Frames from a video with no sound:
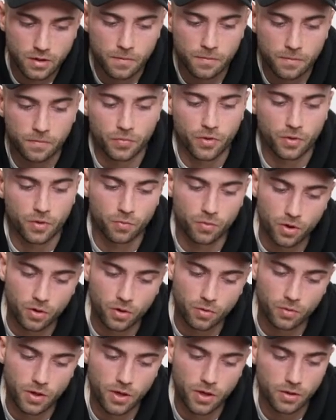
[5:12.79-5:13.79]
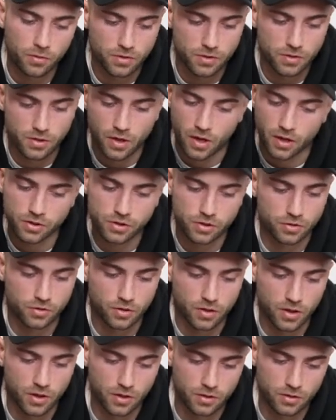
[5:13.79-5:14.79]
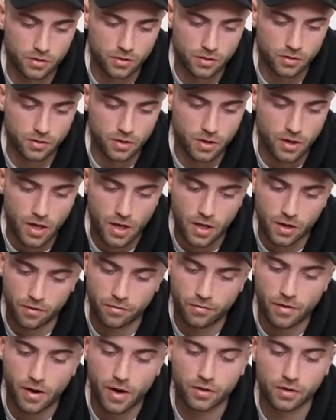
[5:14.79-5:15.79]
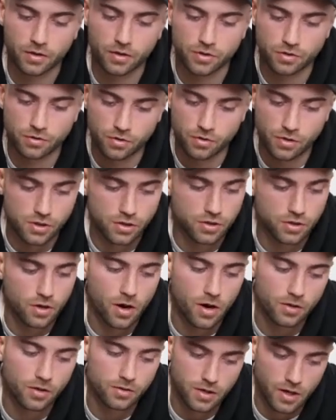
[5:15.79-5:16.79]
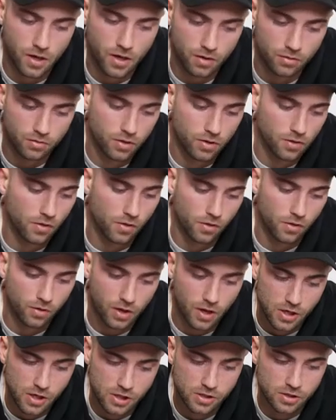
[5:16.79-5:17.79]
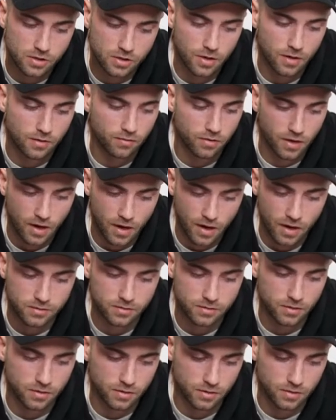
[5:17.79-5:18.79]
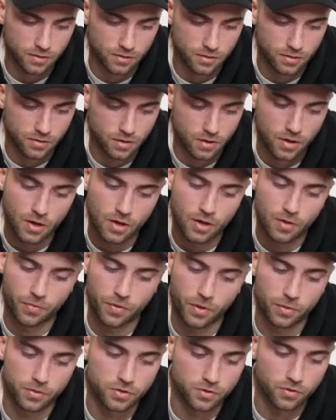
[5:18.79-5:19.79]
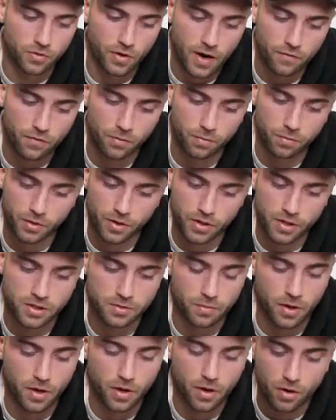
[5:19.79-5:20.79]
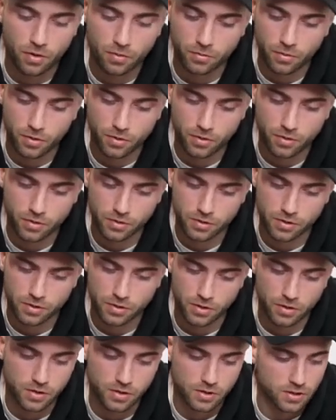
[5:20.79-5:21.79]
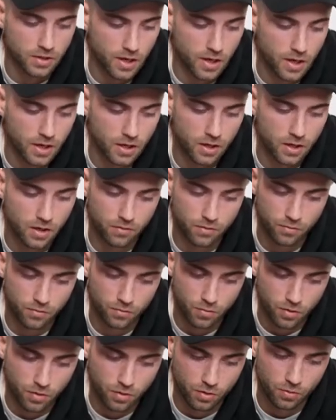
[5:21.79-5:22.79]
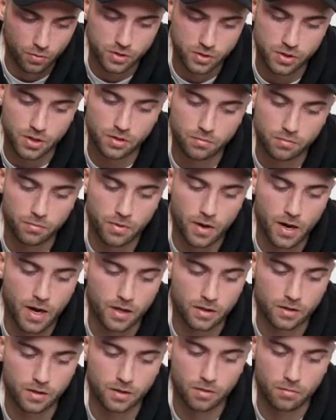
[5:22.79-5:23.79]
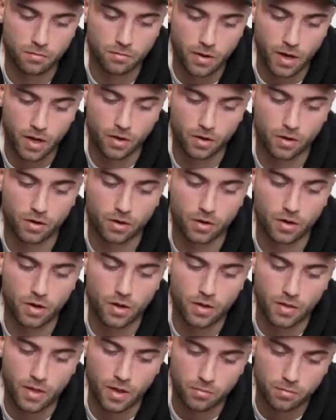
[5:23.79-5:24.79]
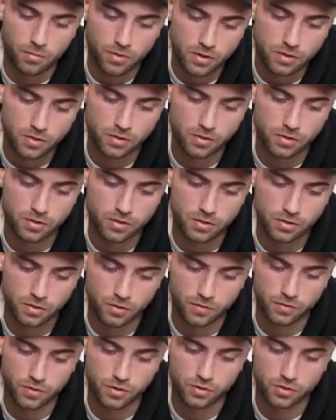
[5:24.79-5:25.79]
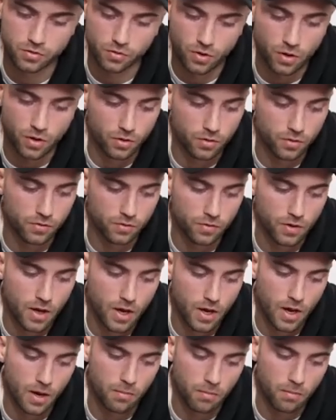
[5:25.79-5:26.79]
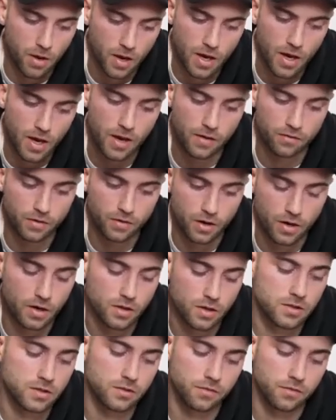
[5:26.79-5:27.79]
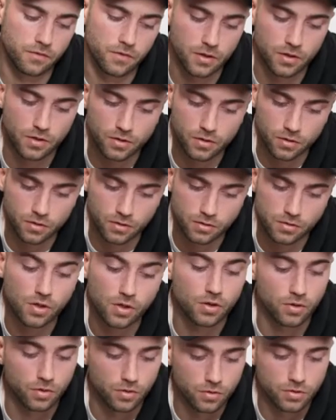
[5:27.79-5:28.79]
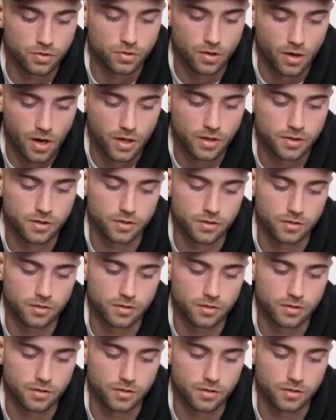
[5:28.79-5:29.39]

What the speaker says: The roadway was not straight, and in fact the street jogs out near the location of the accident. There was gravel placed by homeowners near the side of the road which impacted the manner that Mr. Silva drove and may have caused the vehicle to lose traction.